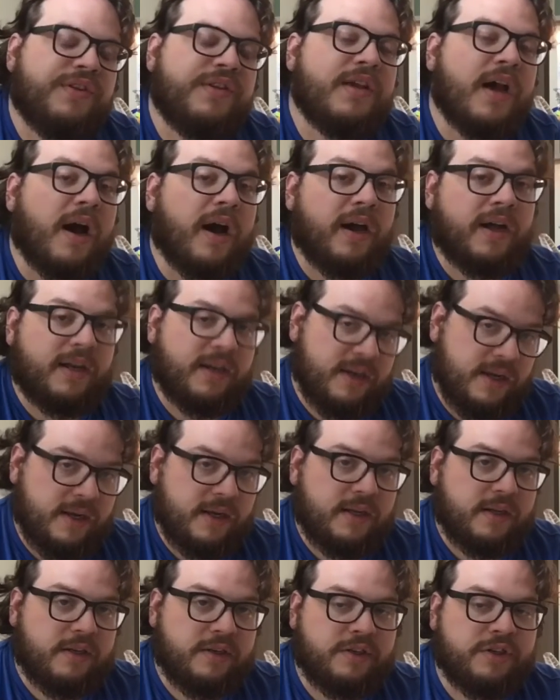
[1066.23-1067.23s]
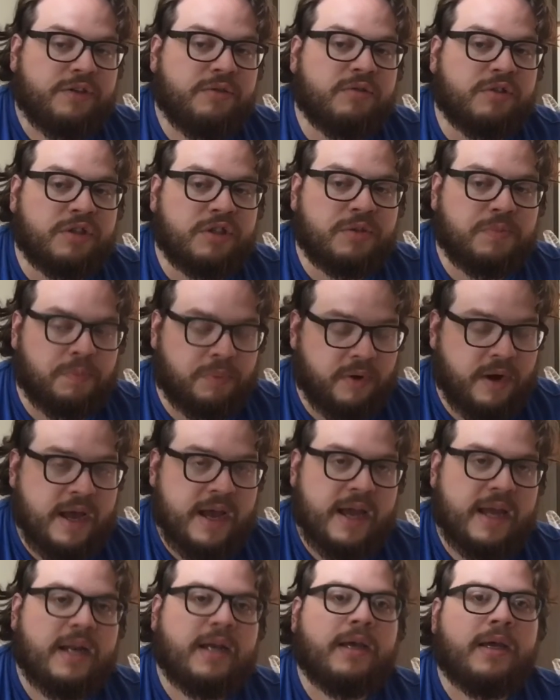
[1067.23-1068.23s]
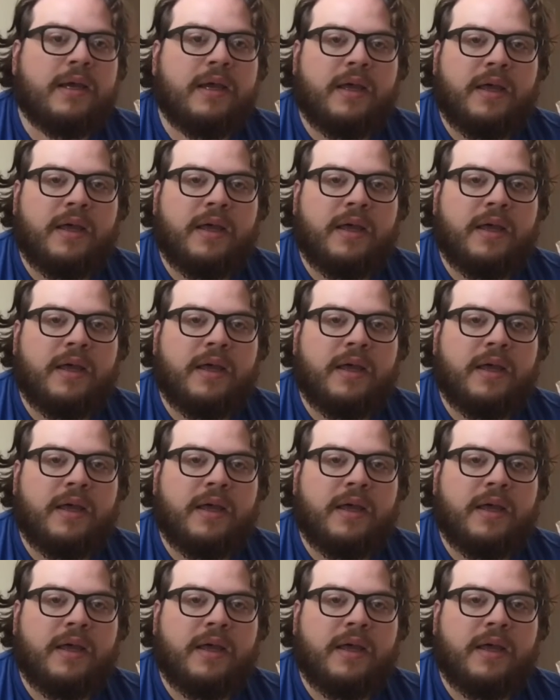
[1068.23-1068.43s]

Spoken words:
done to spread